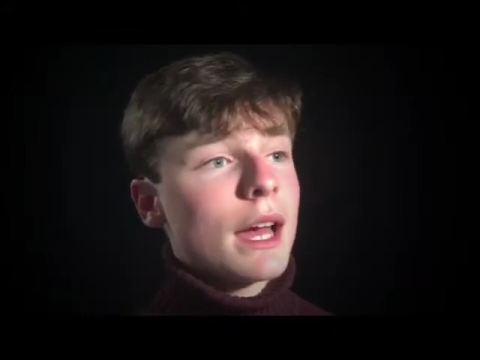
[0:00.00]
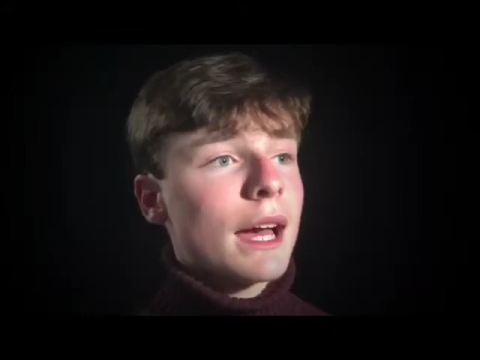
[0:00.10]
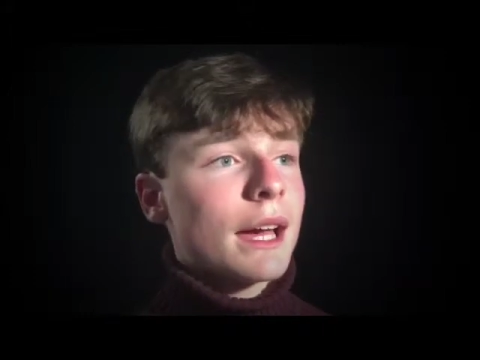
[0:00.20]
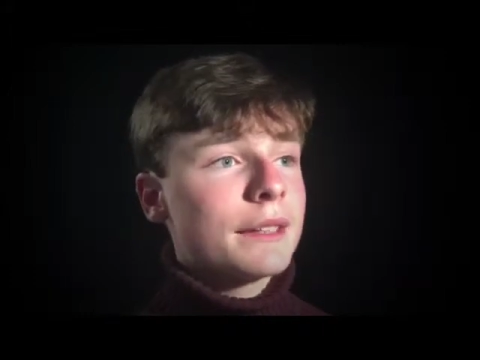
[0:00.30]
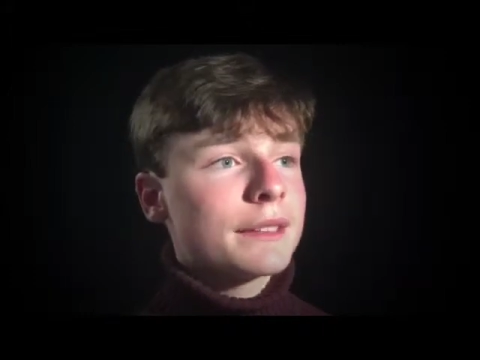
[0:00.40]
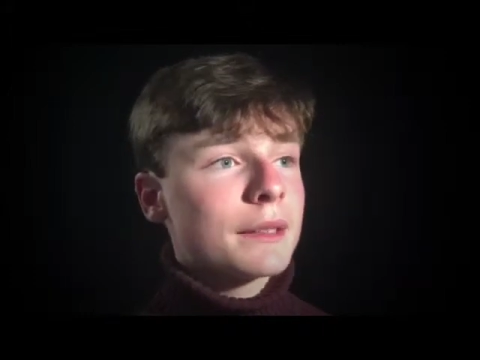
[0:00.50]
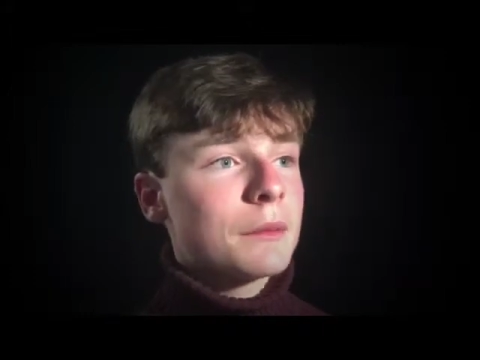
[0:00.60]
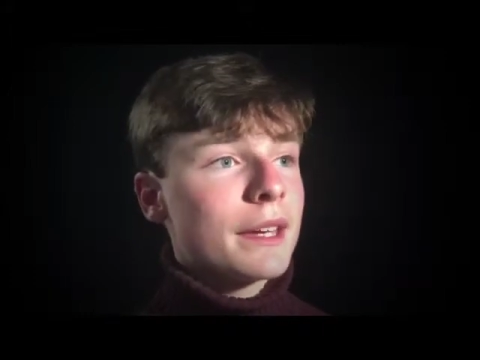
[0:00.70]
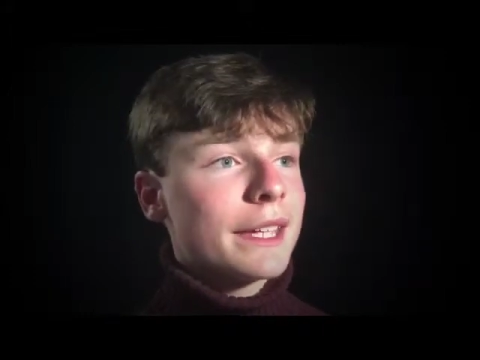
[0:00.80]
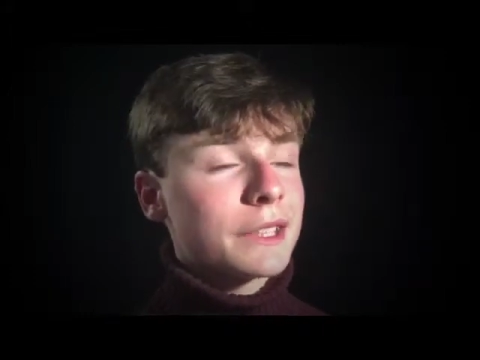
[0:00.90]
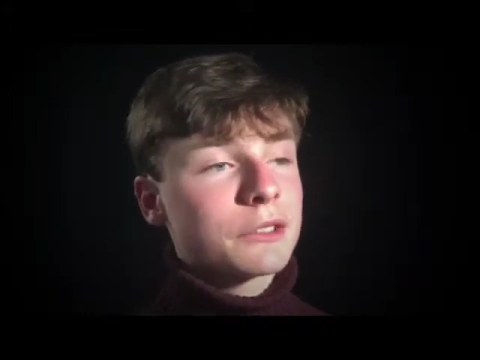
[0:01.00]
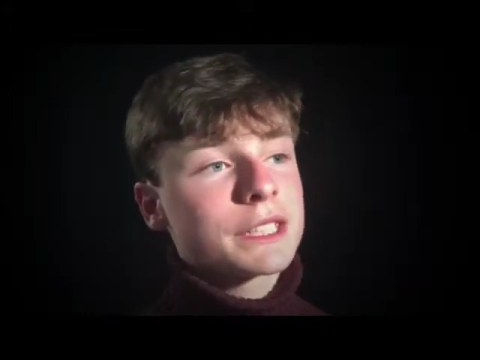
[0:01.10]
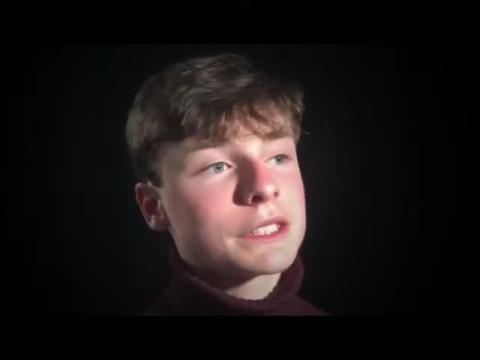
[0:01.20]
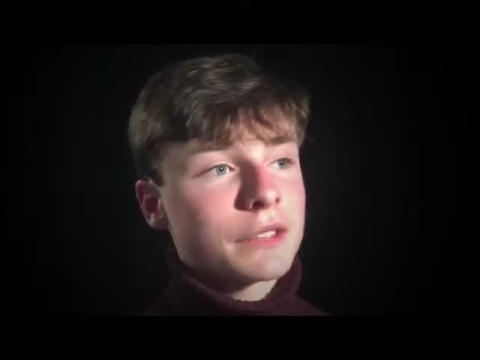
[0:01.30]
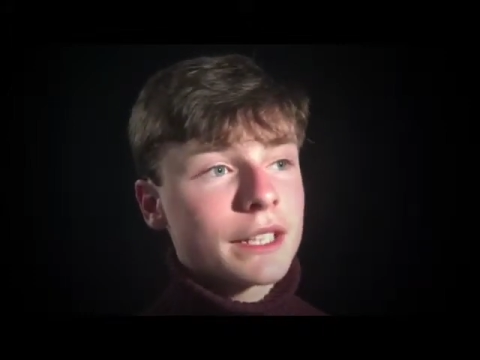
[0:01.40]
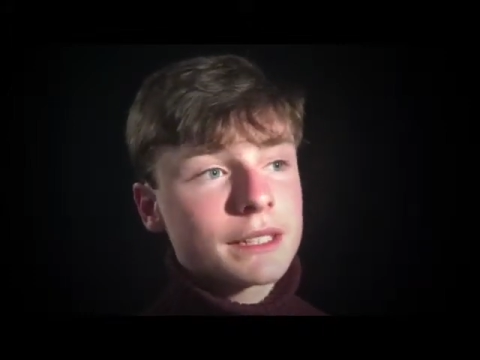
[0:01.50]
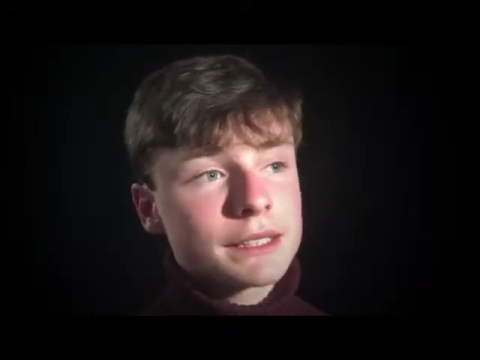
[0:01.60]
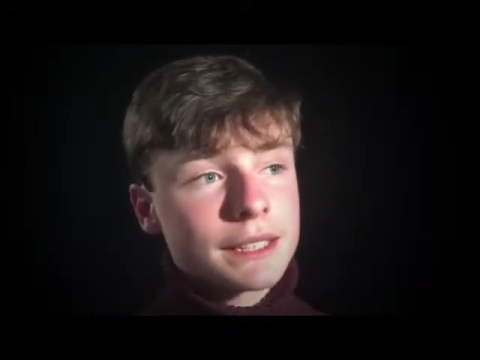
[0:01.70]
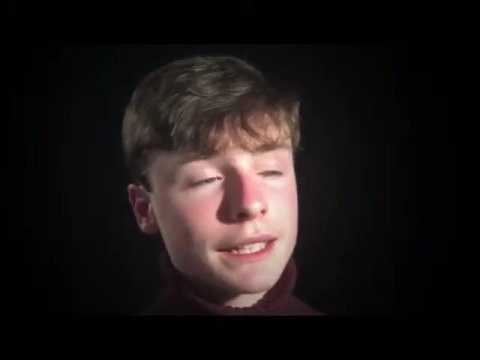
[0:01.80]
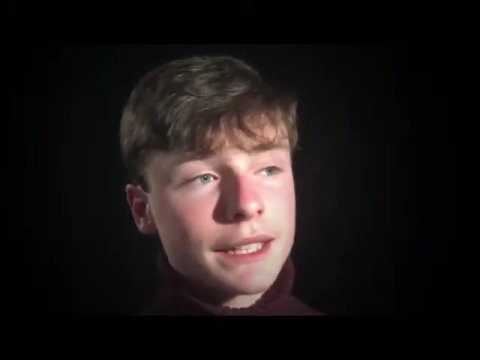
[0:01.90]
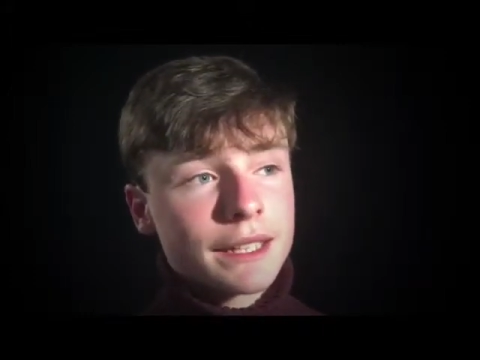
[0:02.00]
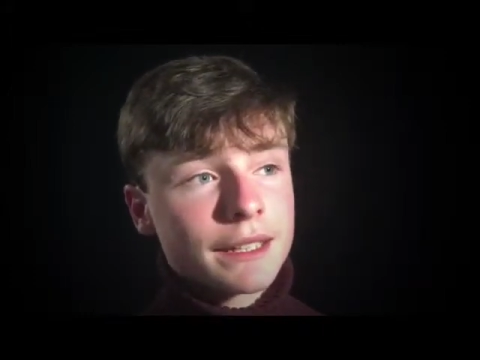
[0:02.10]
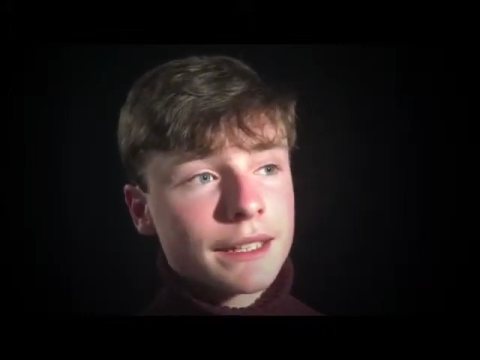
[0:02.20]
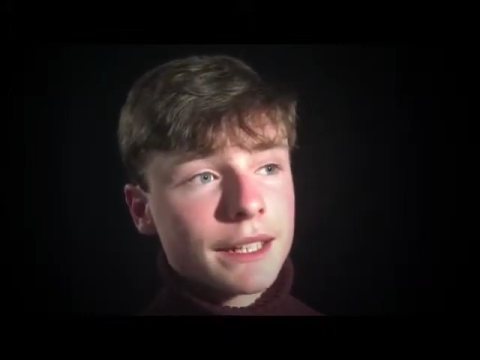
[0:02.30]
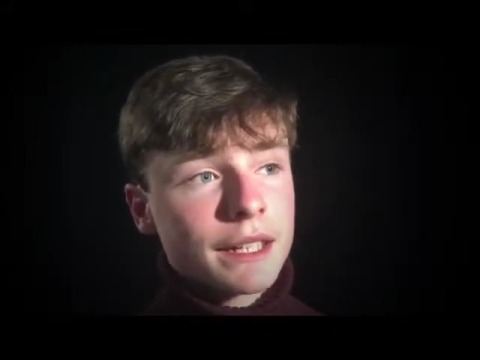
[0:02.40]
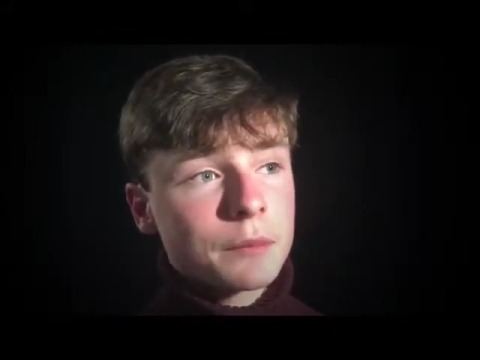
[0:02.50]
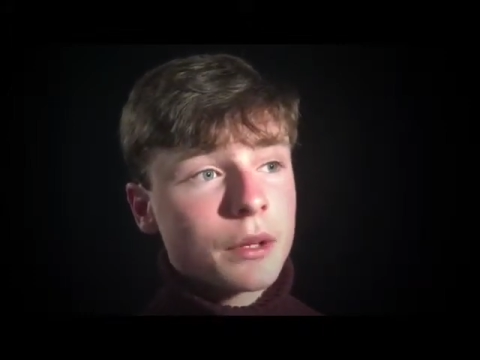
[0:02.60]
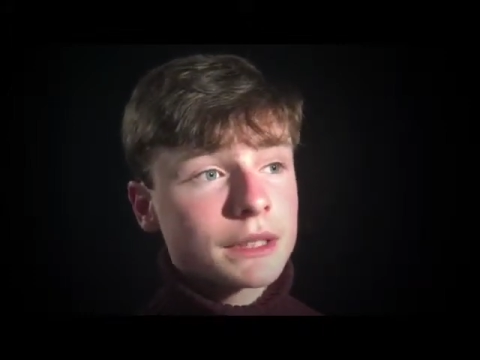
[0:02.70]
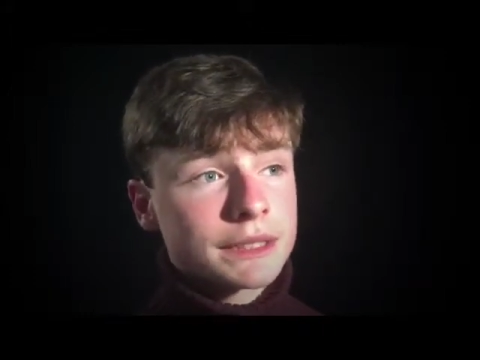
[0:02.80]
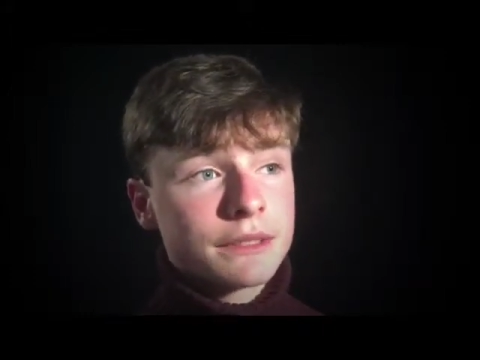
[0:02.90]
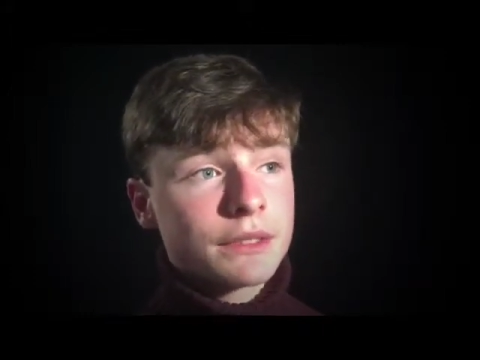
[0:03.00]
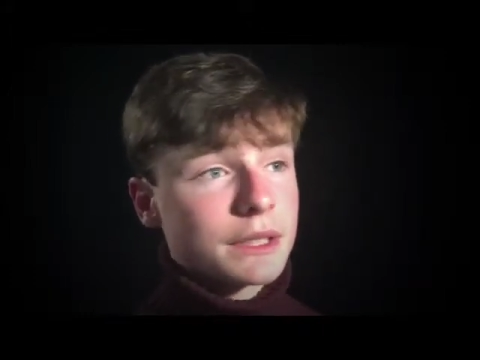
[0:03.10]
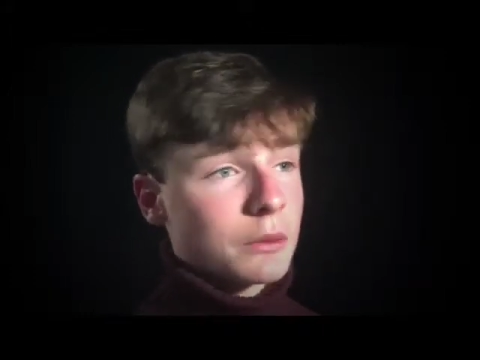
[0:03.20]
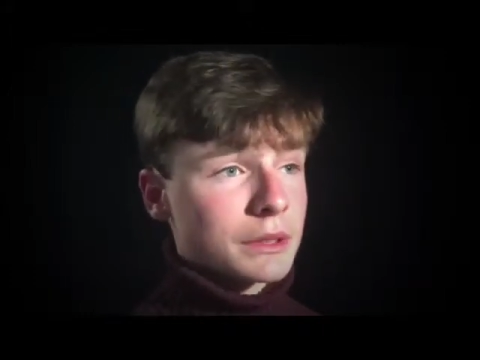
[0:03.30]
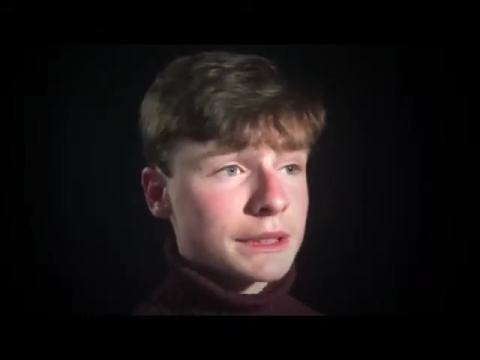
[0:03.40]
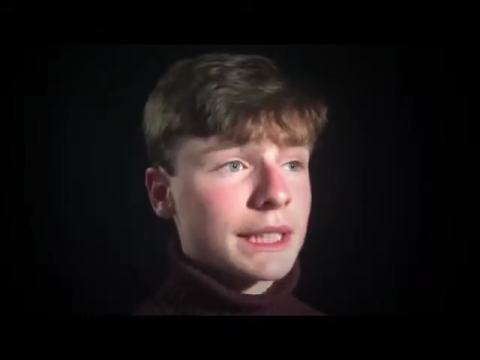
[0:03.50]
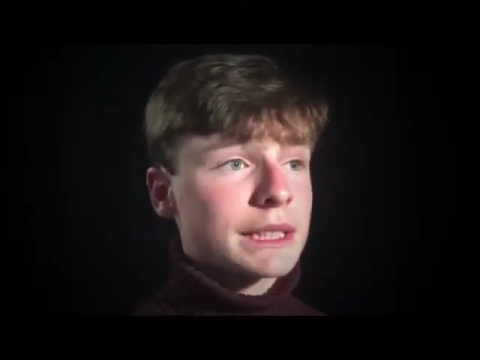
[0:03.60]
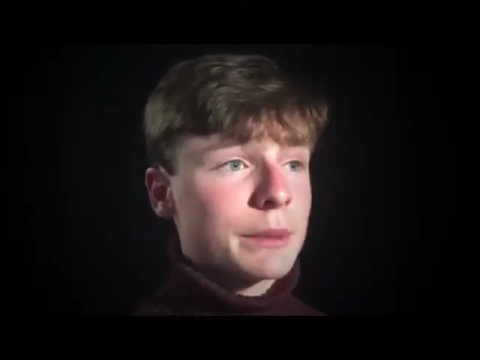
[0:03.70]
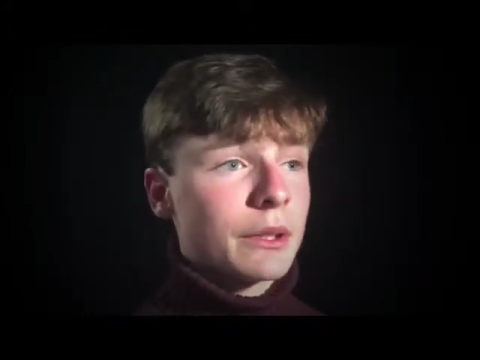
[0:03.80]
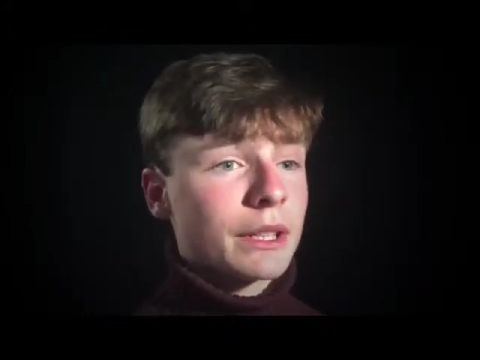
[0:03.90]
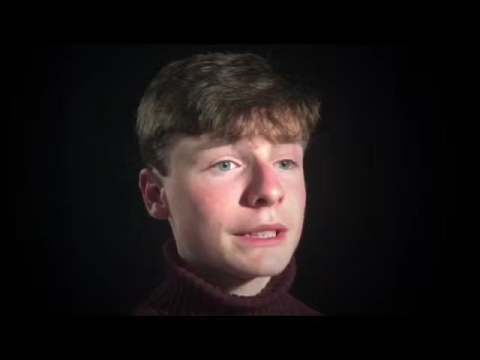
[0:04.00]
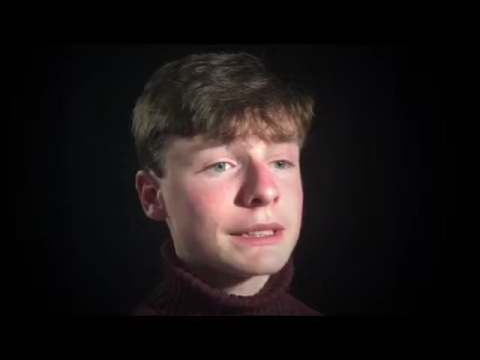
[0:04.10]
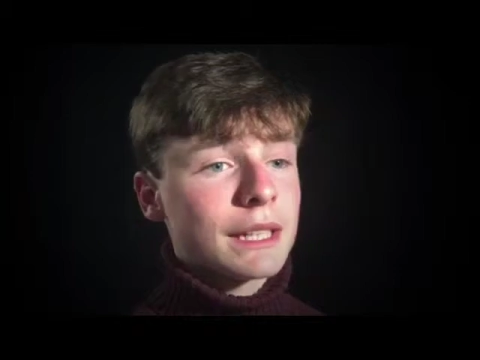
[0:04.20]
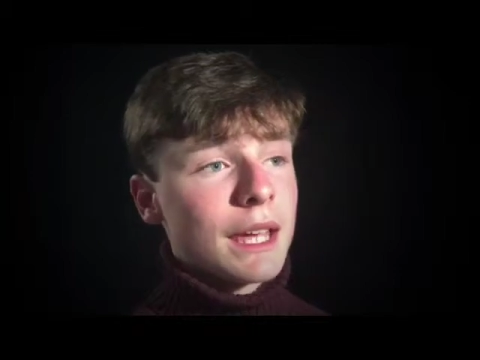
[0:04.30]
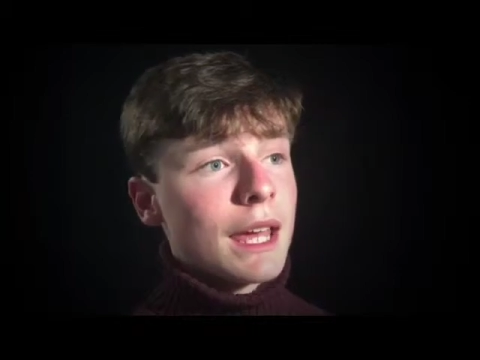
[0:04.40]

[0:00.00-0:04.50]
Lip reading: had increased rates in positivity towards the experience